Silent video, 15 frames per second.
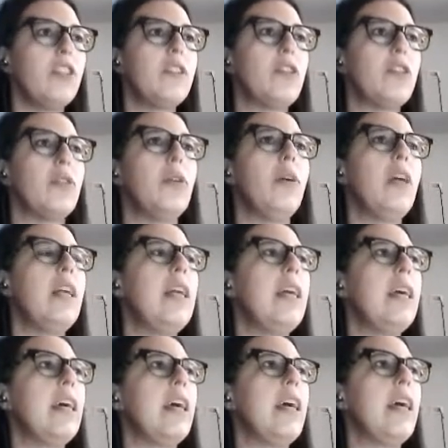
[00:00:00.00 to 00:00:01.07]
So
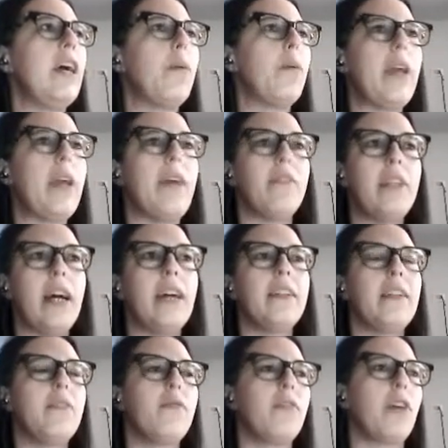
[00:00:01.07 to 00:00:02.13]
we have
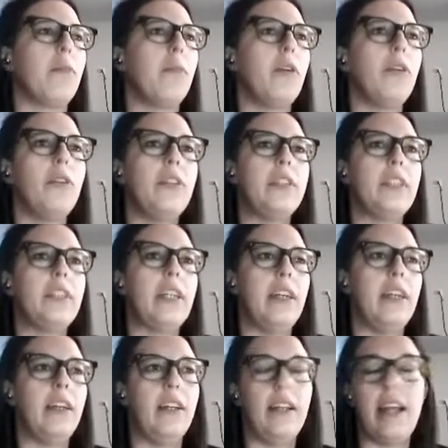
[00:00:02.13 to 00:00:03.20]
data from all the
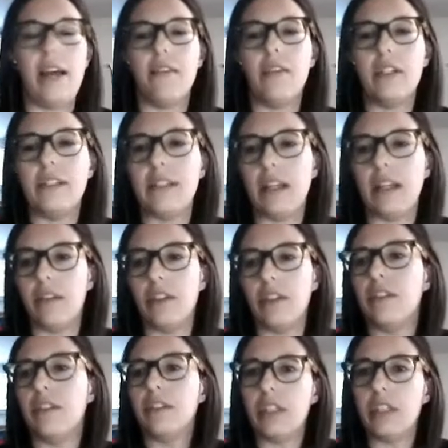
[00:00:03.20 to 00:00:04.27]
levels, level
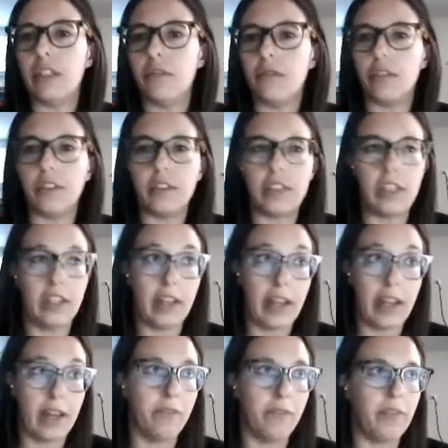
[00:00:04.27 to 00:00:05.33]
13, 14,
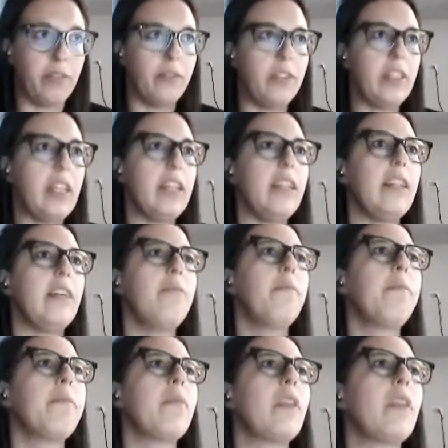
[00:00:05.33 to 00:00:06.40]
and 15,
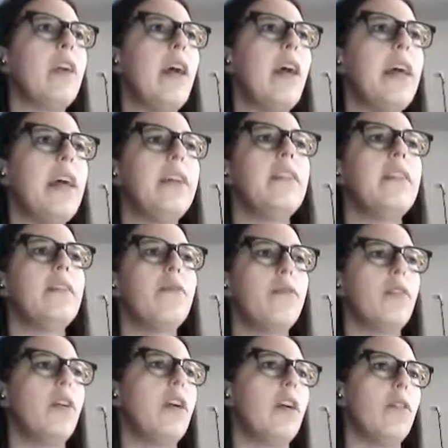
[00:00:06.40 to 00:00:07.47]
and
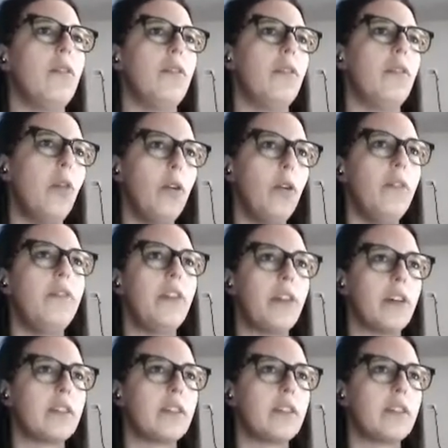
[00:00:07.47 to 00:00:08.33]
for all the rocks